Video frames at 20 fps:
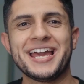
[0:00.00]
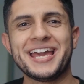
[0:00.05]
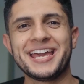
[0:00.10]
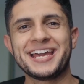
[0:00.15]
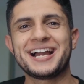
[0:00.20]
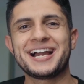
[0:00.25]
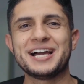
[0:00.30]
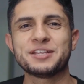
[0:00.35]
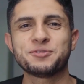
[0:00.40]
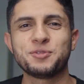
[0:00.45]

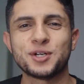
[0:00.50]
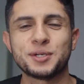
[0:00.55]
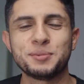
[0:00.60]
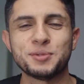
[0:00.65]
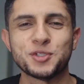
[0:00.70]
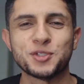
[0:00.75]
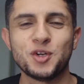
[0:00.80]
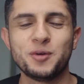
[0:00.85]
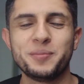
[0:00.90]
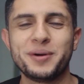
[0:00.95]
Hey guys,
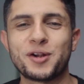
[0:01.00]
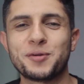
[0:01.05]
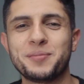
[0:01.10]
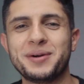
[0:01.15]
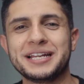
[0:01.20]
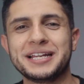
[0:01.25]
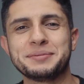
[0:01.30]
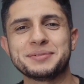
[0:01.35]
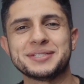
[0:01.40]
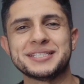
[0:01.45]
welcome to Show Better.
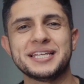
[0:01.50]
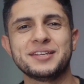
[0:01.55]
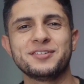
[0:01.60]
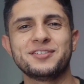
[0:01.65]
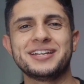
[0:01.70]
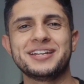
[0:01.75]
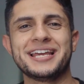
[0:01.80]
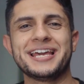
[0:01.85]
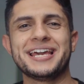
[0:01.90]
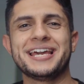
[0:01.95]
My name is
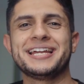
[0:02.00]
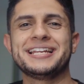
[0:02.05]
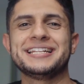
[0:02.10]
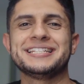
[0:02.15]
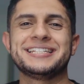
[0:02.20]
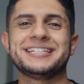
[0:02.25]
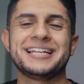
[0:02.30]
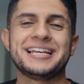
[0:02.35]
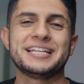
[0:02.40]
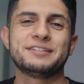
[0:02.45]
Steven, and
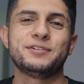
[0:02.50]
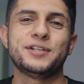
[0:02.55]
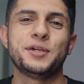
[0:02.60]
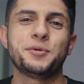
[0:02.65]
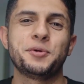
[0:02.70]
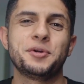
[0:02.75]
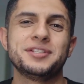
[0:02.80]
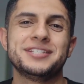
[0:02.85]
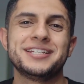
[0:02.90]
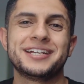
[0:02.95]
in today's
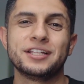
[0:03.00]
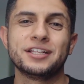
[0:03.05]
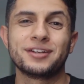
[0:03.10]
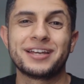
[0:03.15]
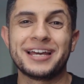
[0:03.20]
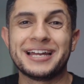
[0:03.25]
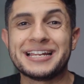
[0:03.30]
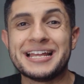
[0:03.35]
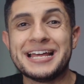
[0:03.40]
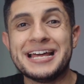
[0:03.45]
video, we're gonna take a
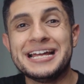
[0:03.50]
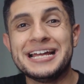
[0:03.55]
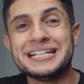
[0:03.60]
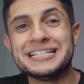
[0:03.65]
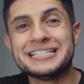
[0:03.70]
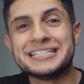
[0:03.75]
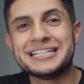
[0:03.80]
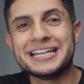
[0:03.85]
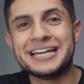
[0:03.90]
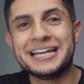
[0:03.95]
look at
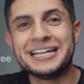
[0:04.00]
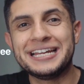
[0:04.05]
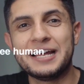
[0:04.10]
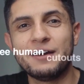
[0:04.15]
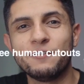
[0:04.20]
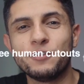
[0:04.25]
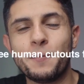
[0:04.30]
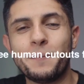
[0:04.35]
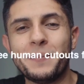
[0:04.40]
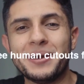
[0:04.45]
10
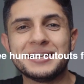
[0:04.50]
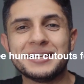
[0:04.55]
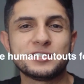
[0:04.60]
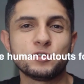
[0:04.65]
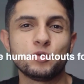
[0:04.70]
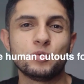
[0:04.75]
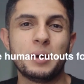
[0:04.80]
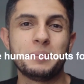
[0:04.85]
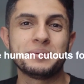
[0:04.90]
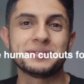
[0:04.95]
of the
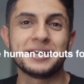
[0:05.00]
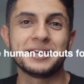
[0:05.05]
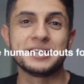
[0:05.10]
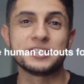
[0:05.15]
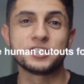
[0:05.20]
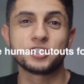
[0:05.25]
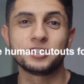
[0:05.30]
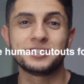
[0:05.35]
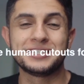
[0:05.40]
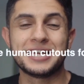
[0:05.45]
best
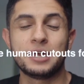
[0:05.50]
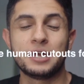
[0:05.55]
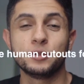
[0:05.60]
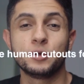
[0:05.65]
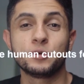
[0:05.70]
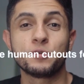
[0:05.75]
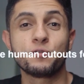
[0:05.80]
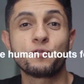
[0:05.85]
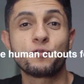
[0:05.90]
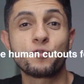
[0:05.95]
websites to
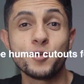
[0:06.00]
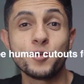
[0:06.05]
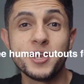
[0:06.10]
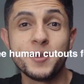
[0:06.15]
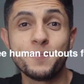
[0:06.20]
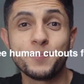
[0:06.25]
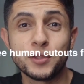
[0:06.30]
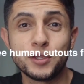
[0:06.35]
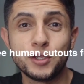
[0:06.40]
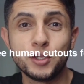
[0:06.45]
download
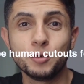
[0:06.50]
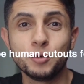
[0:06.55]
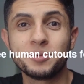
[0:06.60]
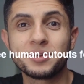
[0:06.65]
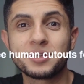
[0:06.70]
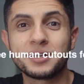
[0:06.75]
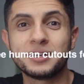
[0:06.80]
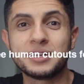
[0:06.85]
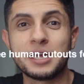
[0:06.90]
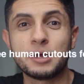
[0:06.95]
free
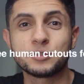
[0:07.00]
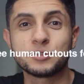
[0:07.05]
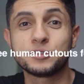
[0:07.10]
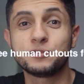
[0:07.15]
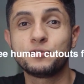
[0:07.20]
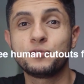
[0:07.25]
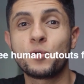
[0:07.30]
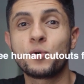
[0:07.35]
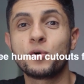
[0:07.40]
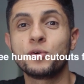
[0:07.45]
human
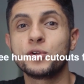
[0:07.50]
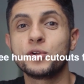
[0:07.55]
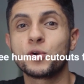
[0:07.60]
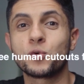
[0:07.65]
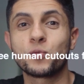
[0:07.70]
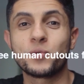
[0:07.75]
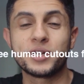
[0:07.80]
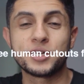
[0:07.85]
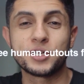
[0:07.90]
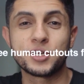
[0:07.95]
cutouts for
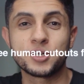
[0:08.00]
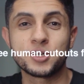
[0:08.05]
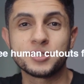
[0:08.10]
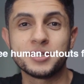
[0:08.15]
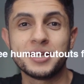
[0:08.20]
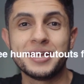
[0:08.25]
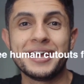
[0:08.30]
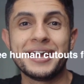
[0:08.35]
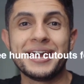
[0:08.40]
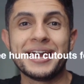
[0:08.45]
your
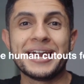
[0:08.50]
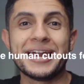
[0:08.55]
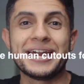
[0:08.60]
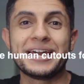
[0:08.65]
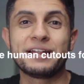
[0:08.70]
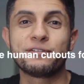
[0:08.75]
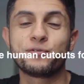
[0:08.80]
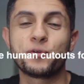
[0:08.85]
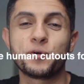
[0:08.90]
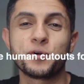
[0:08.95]
renders
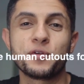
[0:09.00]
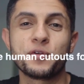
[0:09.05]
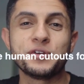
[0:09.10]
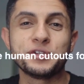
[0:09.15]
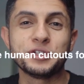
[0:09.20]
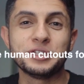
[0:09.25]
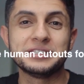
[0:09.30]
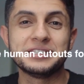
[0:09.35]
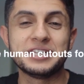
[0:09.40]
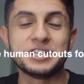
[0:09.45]
and for your
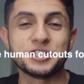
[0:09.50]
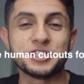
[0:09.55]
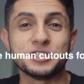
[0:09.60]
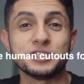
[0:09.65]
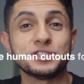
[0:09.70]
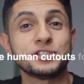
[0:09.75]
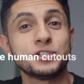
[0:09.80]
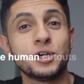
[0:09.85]
visualizations.